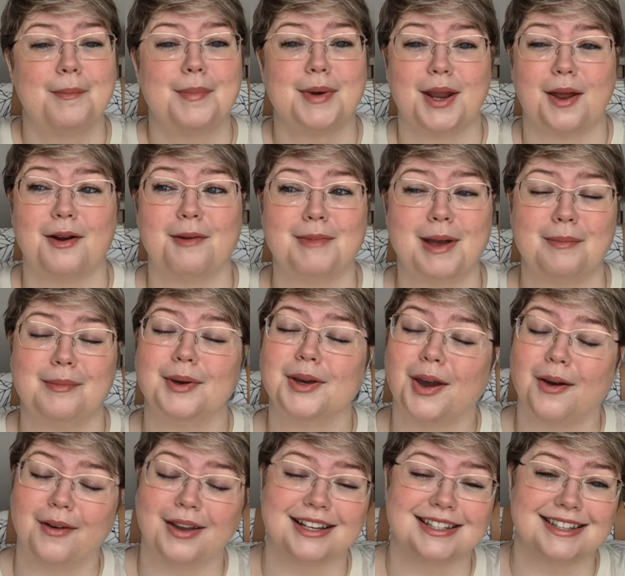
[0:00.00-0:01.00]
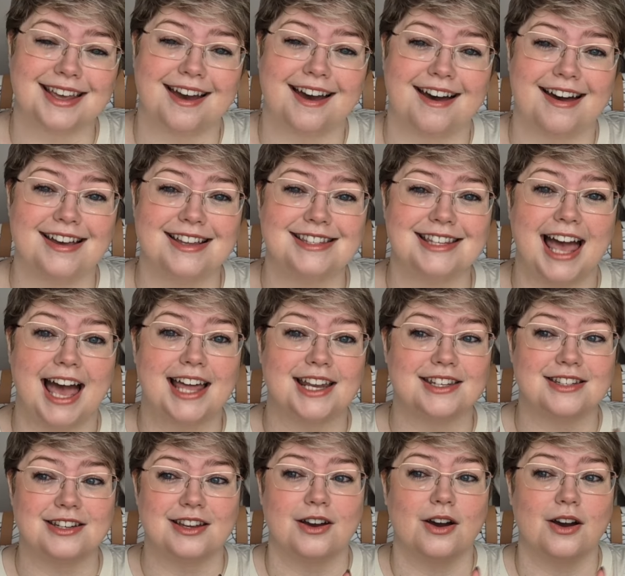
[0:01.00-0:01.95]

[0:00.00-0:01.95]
But I remember going to hers, and